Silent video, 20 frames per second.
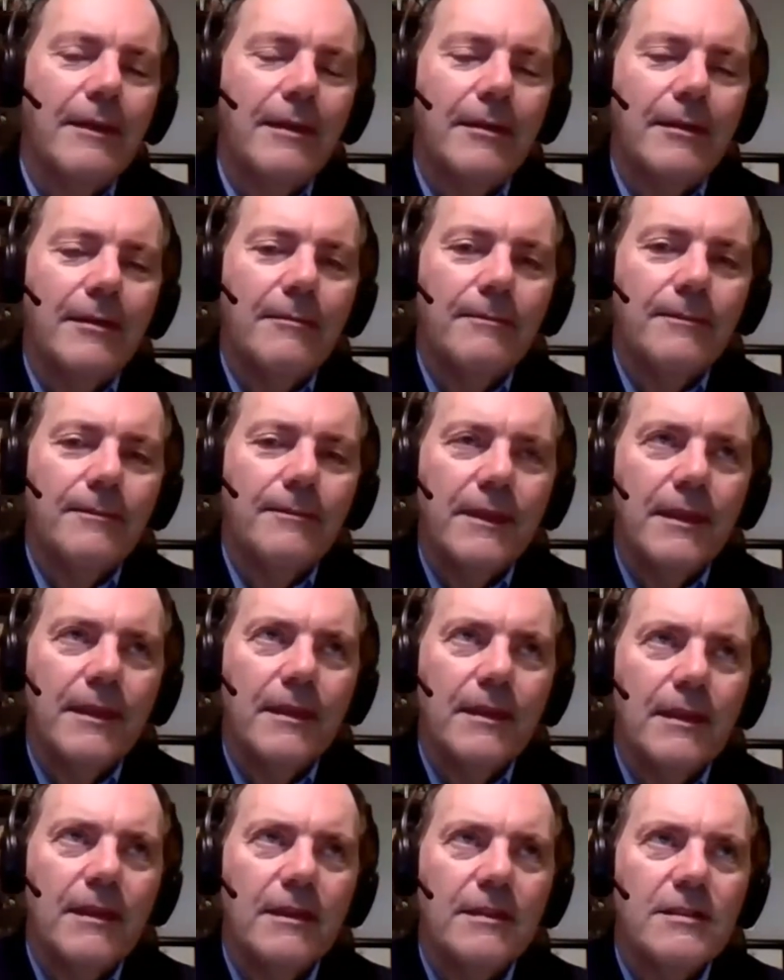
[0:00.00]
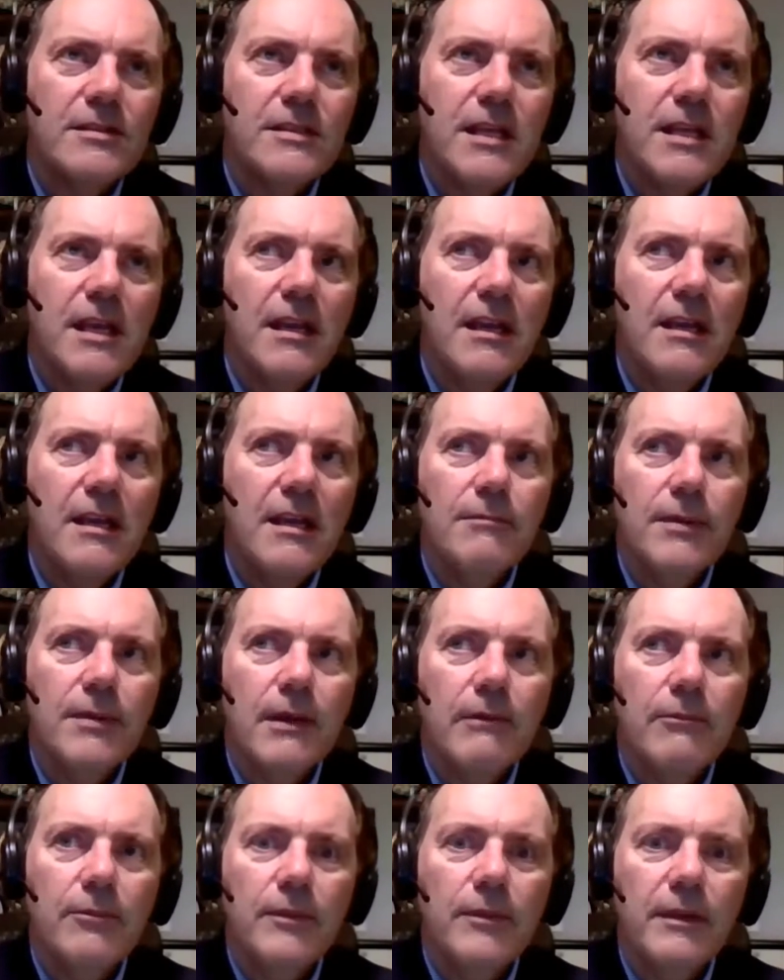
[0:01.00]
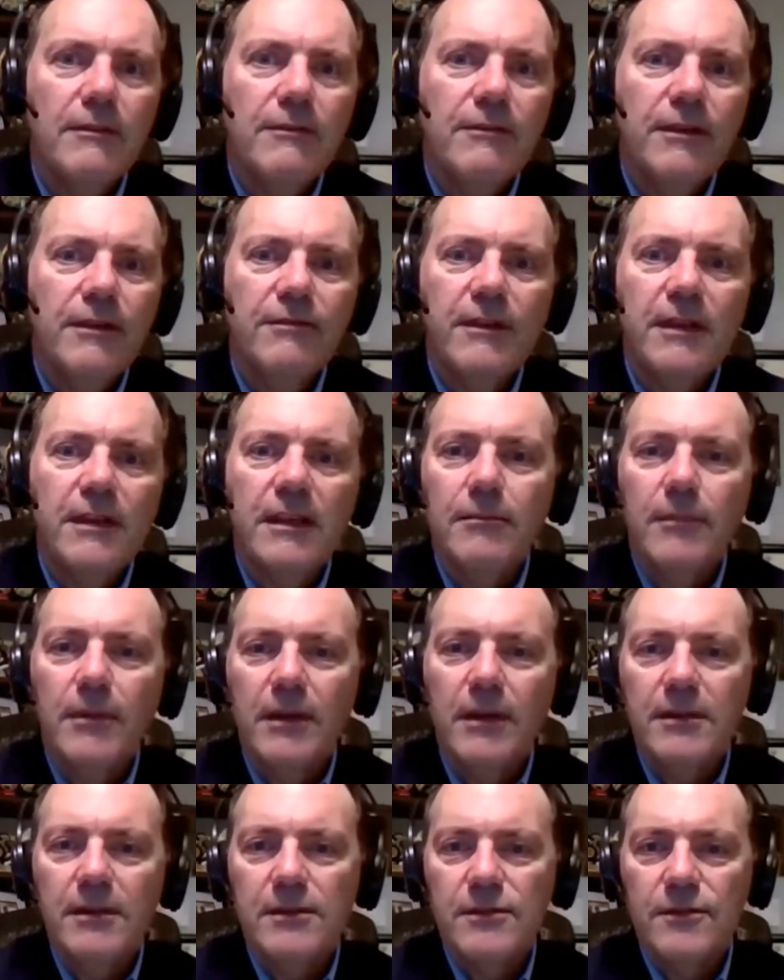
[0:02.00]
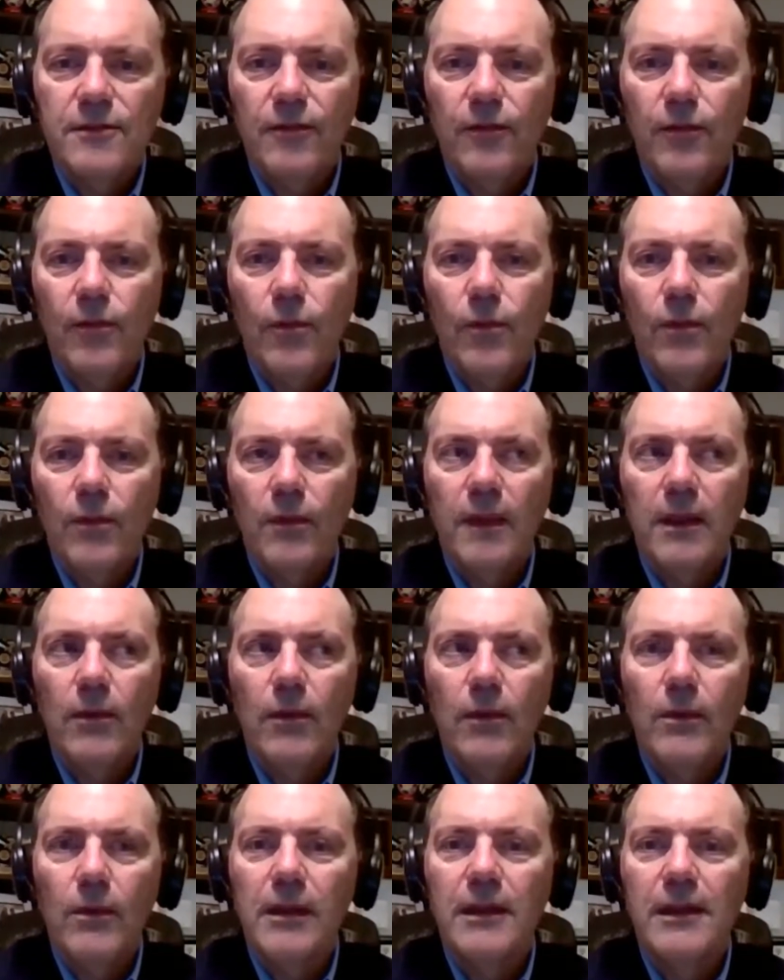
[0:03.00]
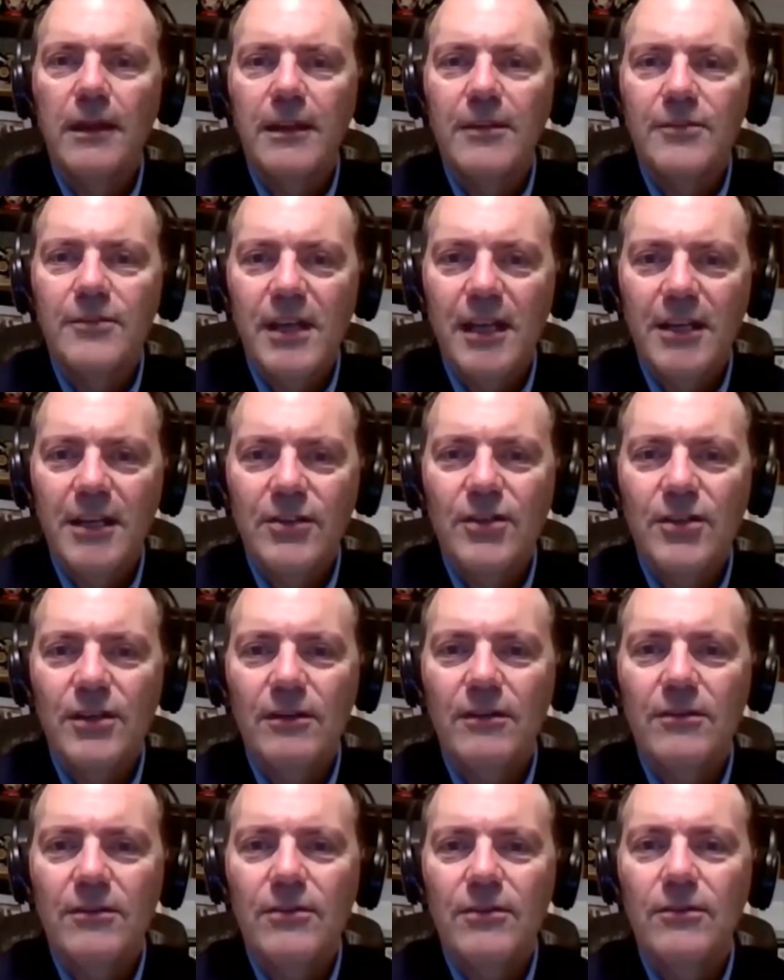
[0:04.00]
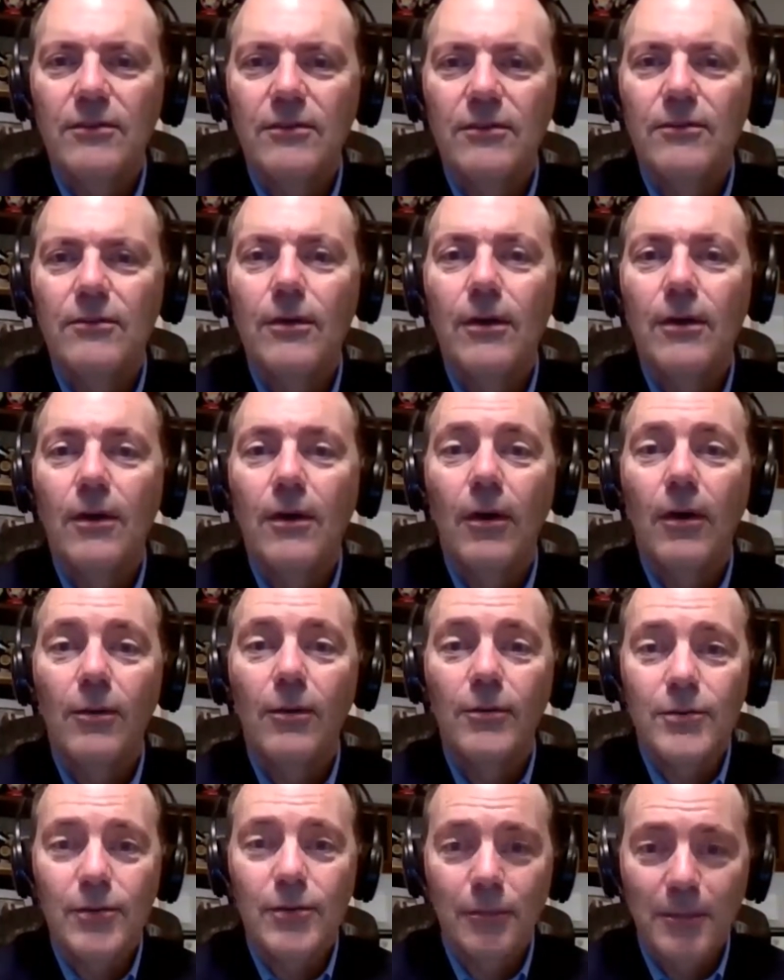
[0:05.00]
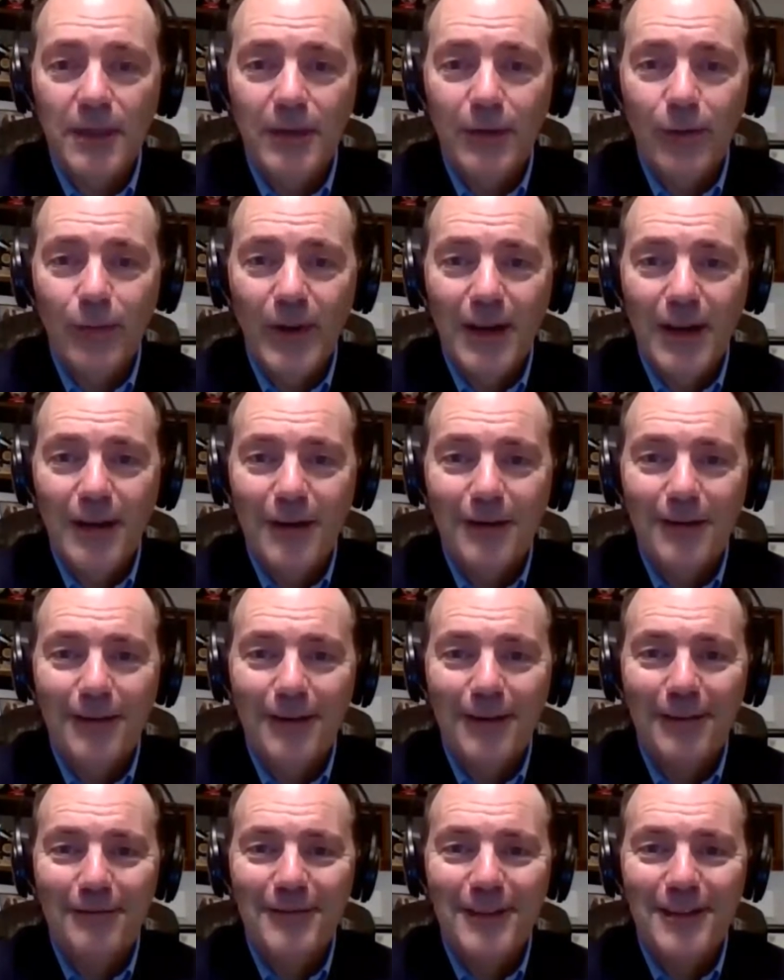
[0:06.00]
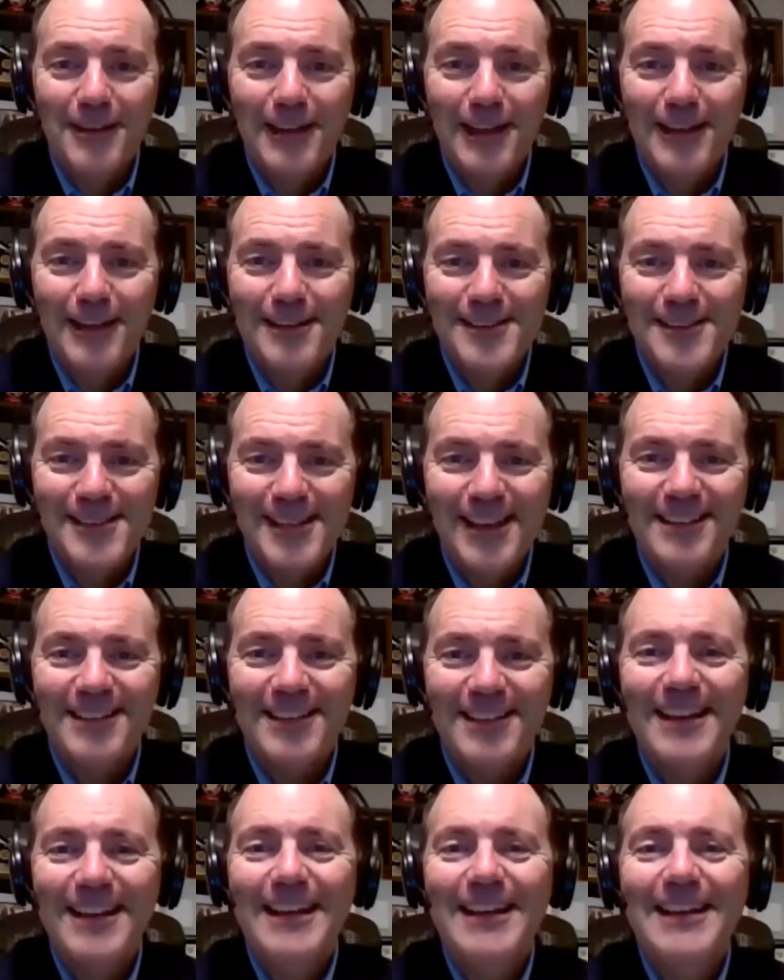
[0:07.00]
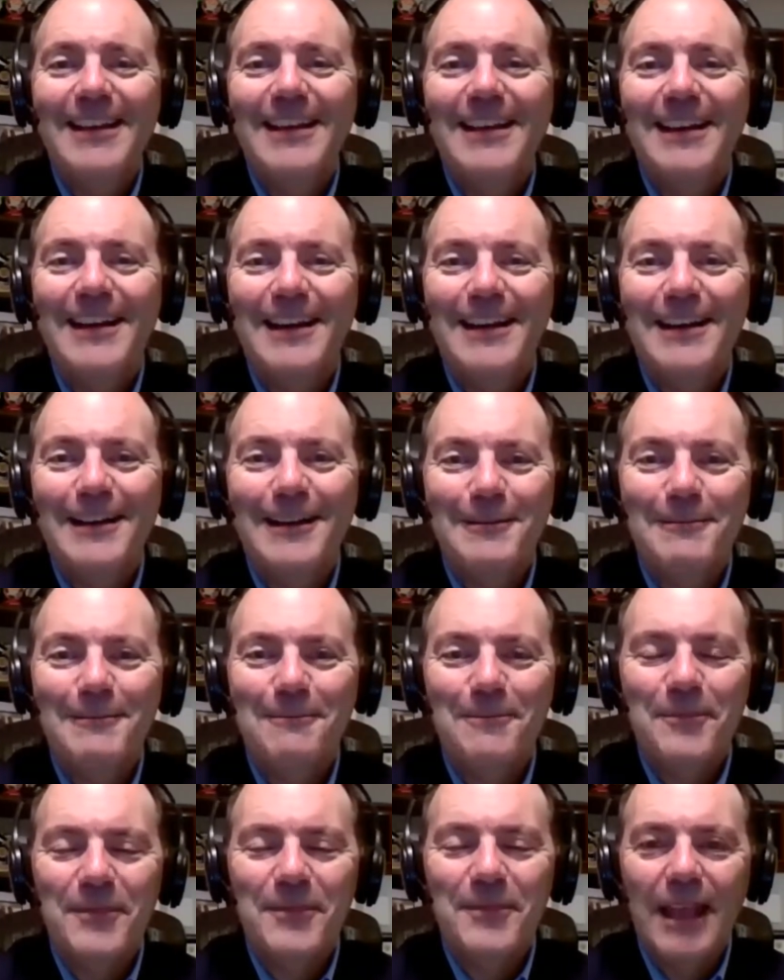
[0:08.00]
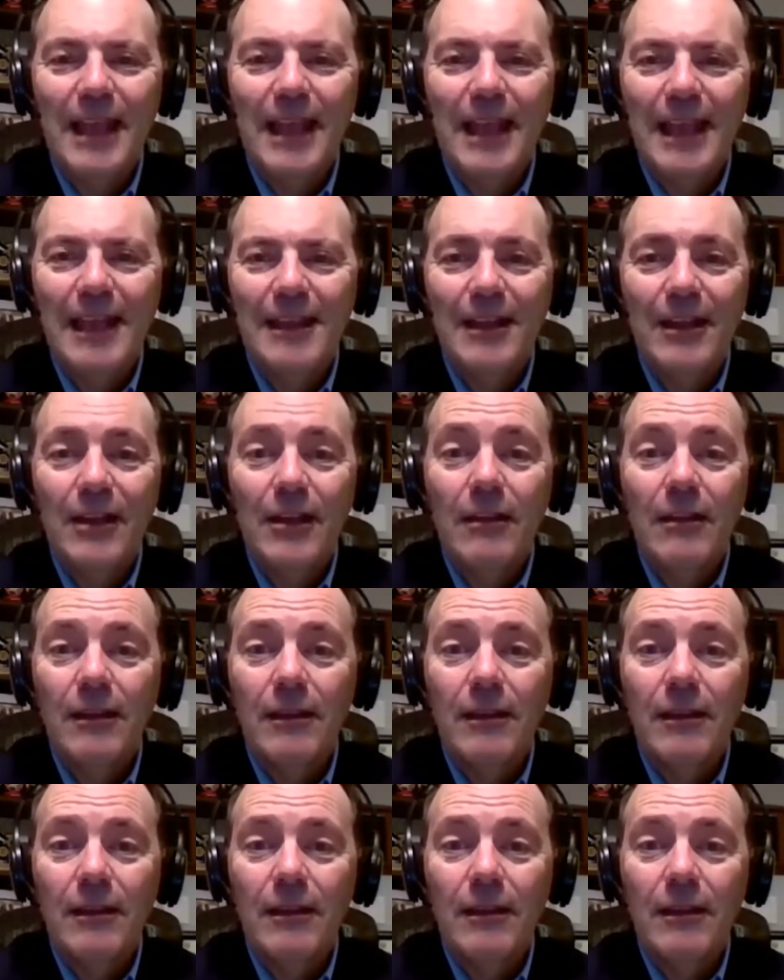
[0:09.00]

Um, it's taken probably 15 months for the organization to also be aware of the data set um, and the,